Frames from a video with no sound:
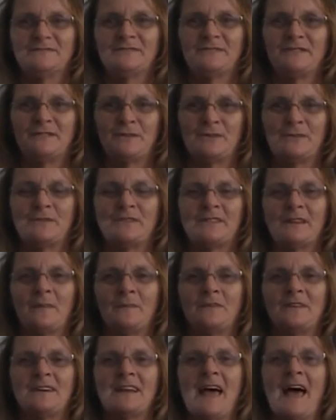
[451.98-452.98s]
Do
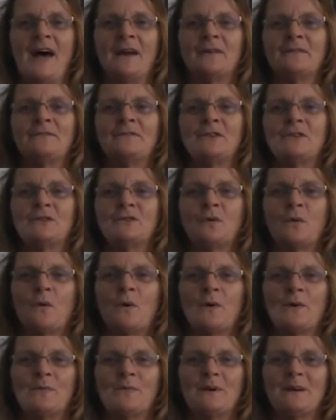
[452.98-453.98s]
something out of your
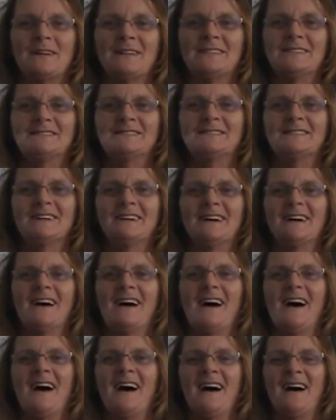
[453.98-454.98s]
norm.
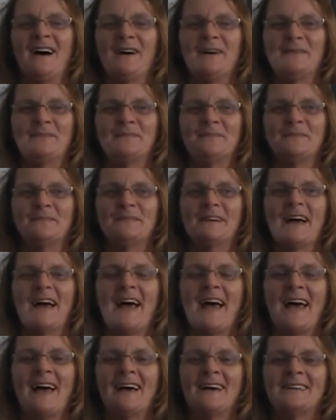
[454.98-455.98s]

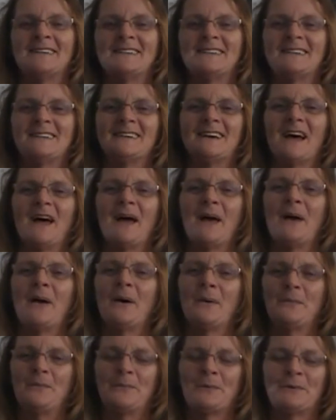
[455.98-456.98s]
And
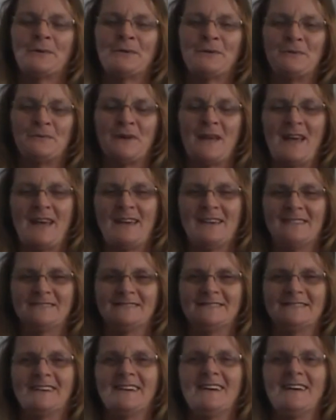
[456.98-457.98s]
help where you can.
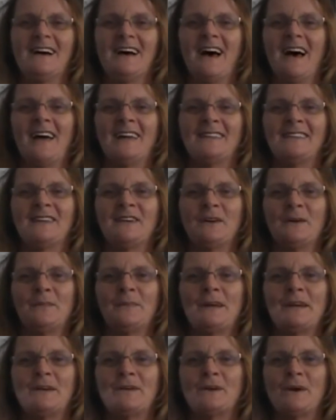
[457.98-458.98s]
A little
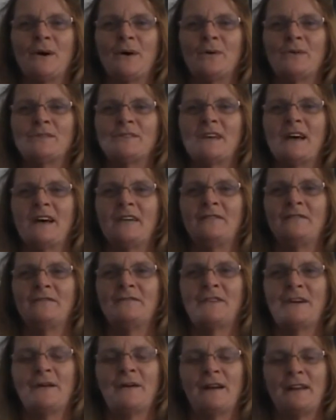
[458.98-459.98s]
bit goes a
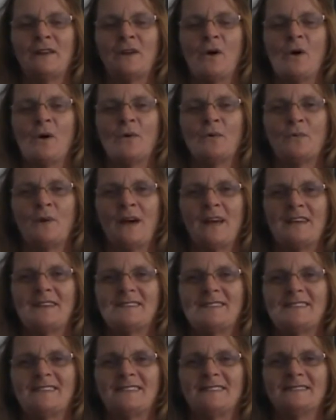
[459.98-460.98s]
very long
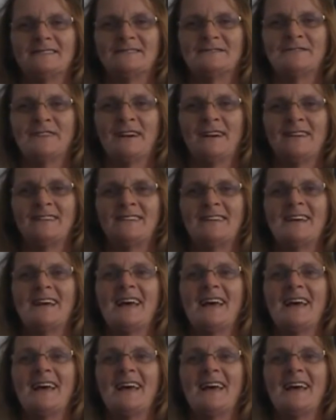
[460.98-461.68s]
ways, right?